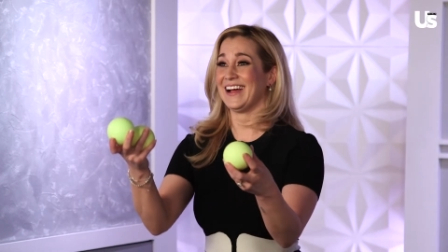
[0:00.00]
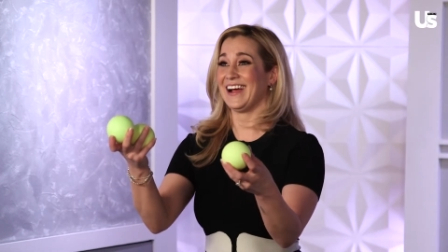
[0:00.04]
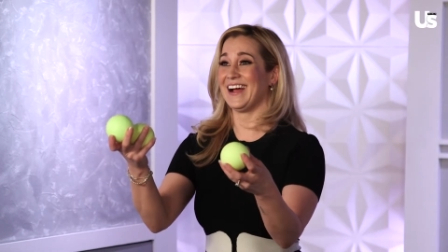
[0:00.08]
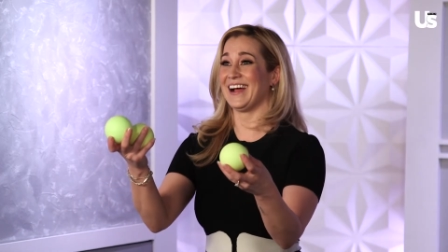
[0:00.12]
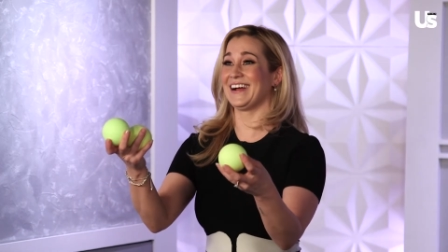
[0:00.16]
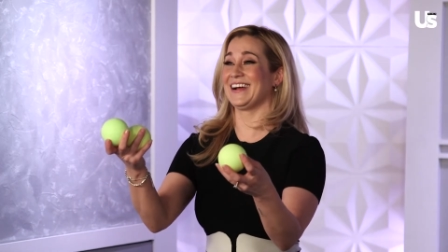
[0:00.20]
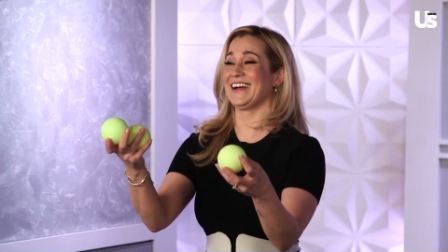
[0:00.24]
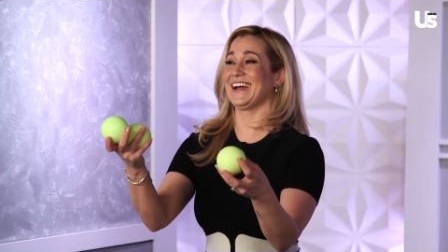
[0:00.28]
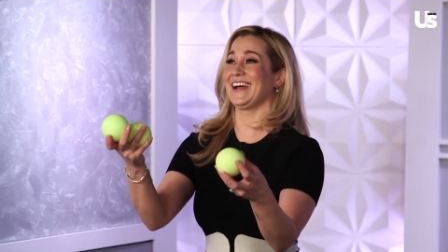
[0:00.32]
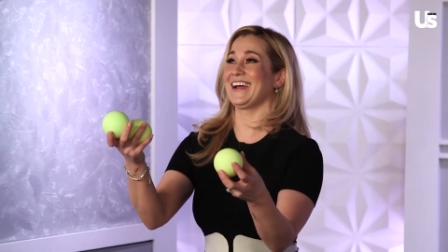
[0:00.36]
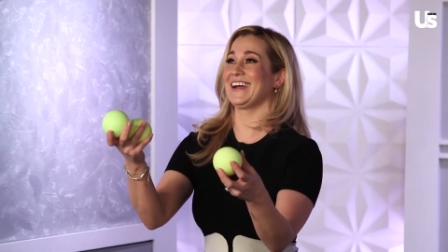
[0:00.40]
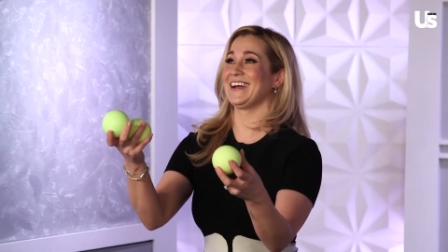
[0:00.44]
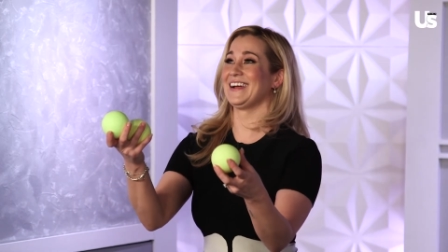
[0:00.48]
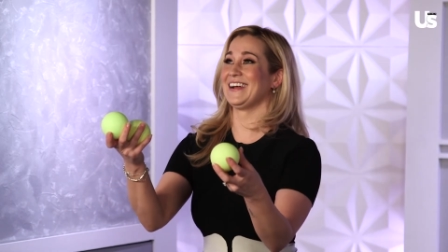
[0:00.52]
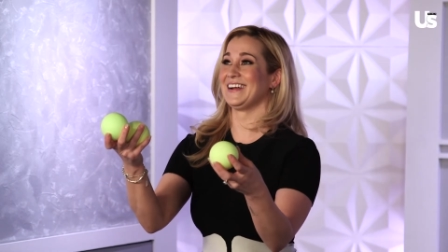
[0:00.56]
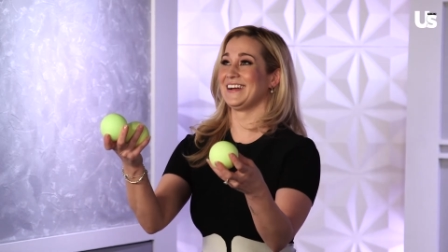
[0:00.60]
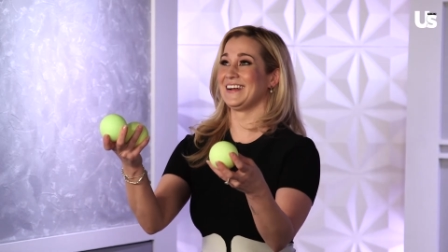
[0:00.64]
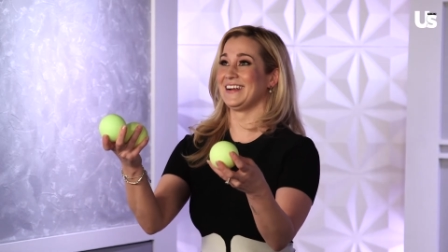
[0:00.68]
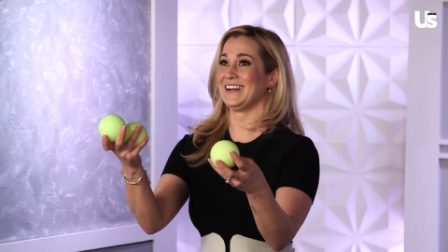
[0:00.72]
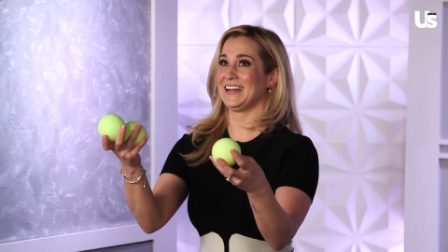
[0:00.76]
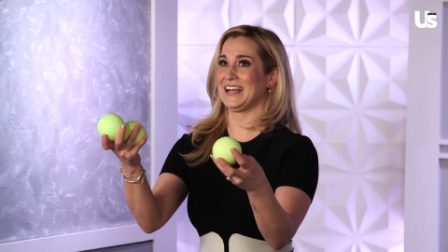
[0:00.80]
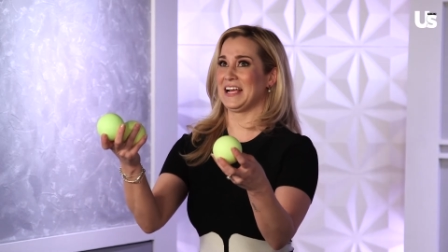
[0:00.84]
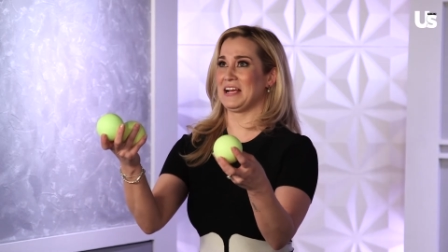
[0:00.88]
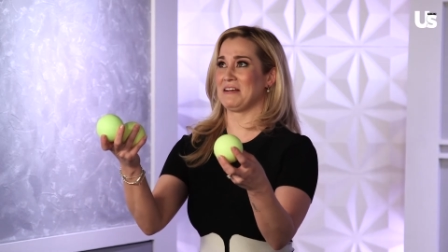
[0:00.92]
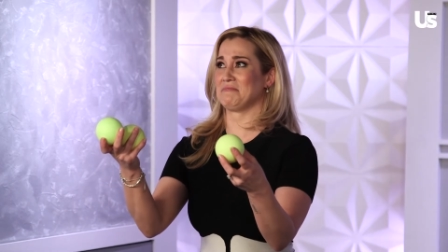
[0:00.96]
Okay,
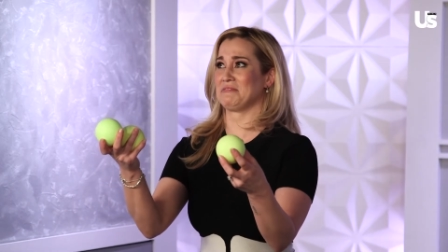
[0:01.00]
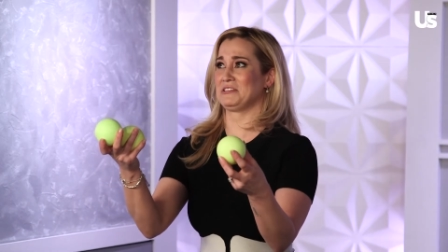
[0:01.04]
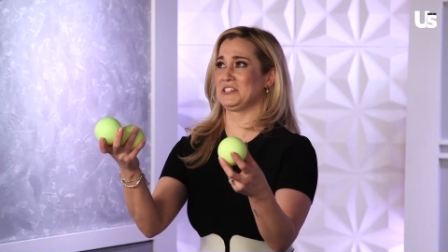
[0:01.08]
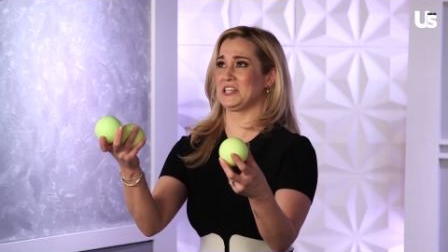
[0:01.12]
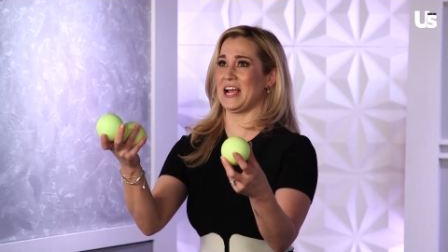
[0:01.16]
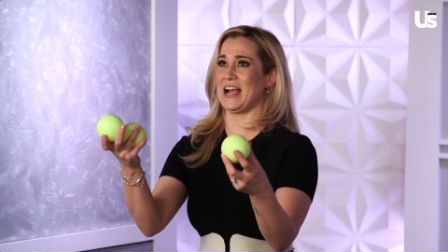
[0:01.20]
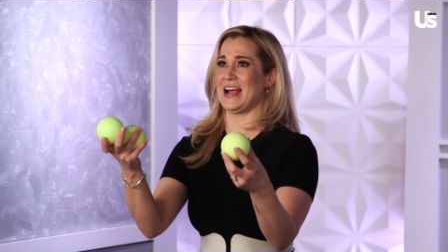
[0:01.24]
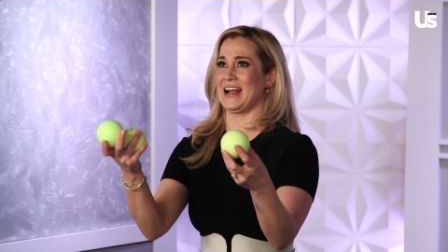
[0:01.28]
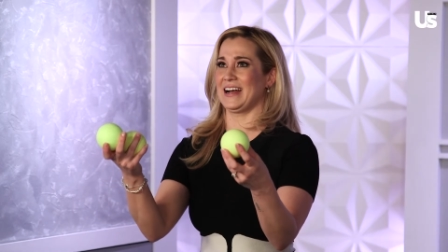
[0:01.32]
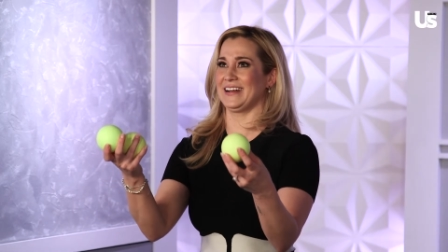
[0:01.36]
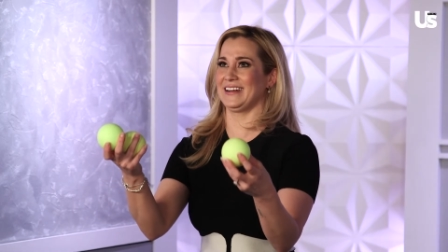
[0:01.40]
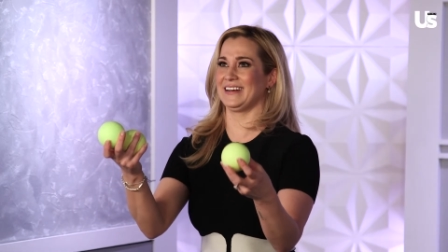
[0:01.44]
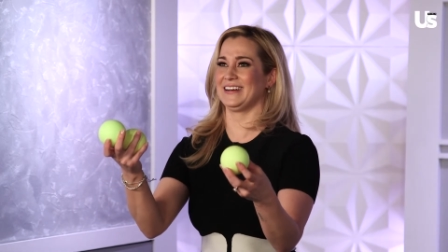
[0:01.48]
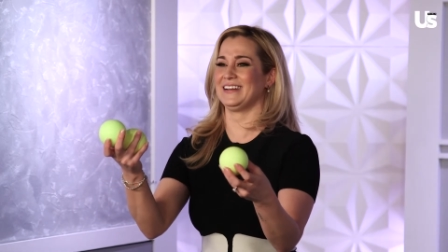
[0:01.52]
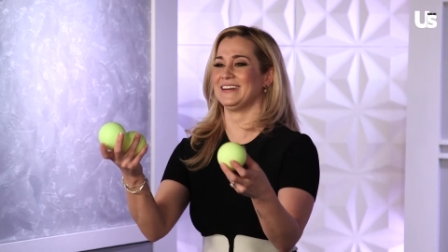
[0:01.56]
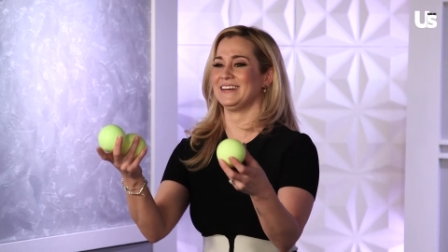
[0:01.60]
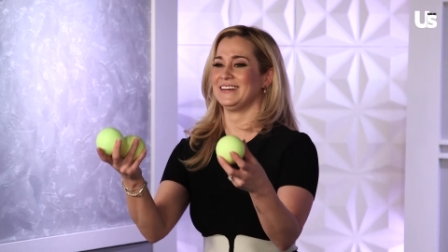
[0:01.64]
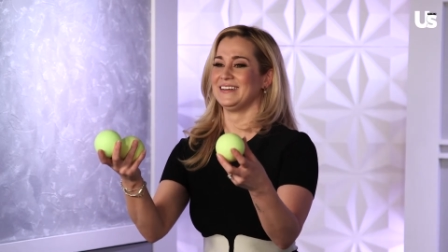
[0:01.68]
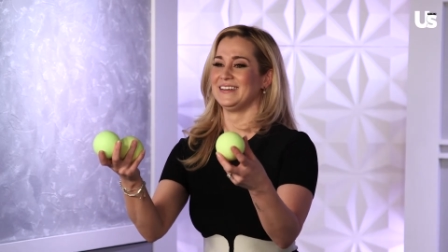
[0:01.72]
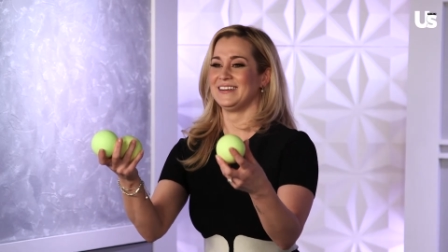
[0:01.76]
I'm shining.